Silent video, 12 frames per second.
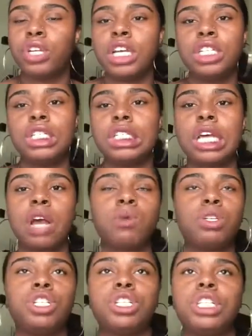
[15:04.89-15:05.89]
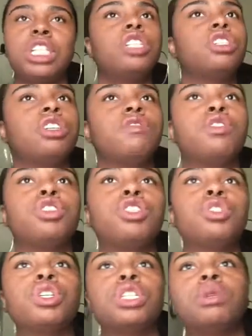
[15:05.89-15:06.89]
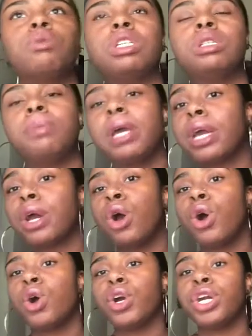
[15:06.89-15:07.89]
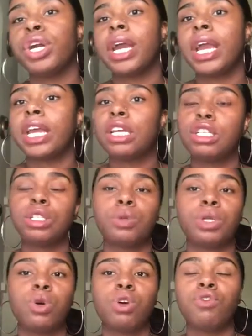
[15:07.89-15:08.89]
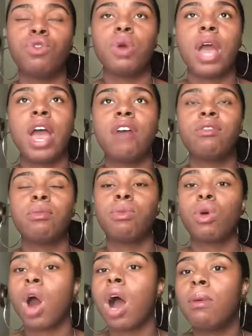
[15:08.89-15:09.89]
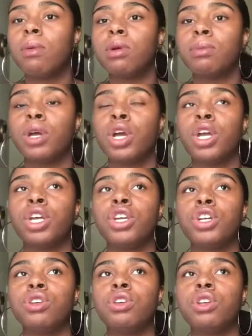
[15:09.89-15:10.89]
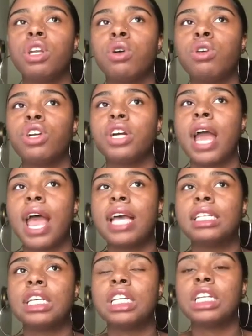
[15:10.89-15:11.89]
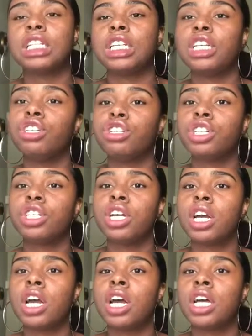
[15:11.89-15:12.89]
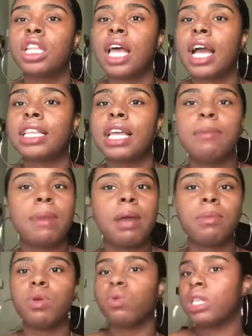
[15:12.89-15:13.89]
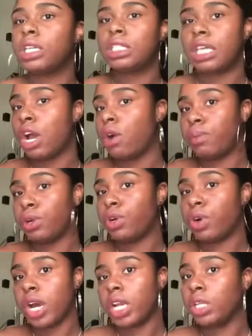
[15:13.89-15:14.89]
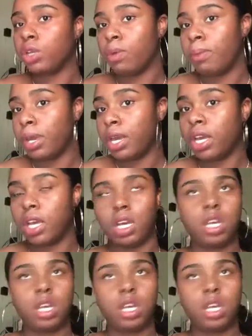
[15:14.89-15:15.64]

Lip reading: That's just like with your teachers. If you're showing them respect, or you're answering, or if you have a problem, you're asking the teacher, like, they might be willing to help your grade a little bit.